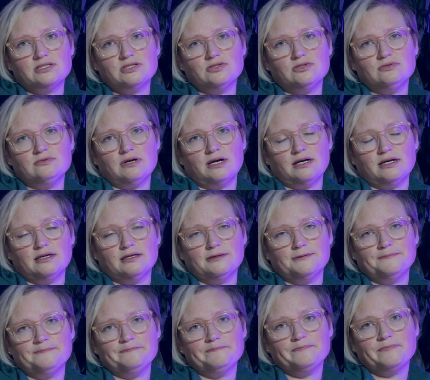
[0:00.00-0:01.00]
to.
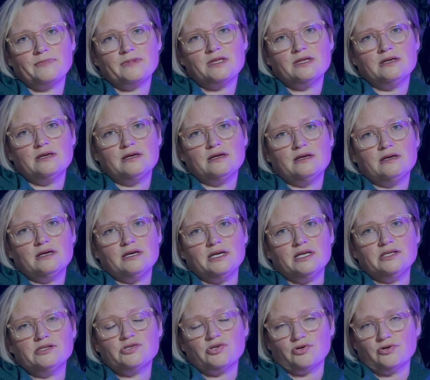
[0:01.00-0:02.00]
Um,
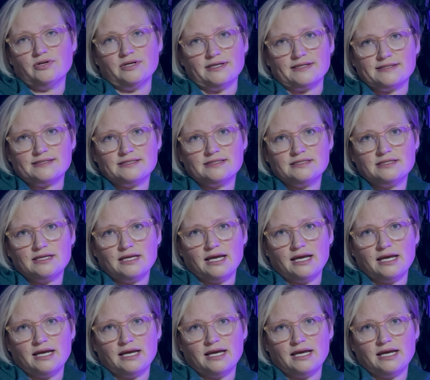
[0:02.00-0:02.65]
internist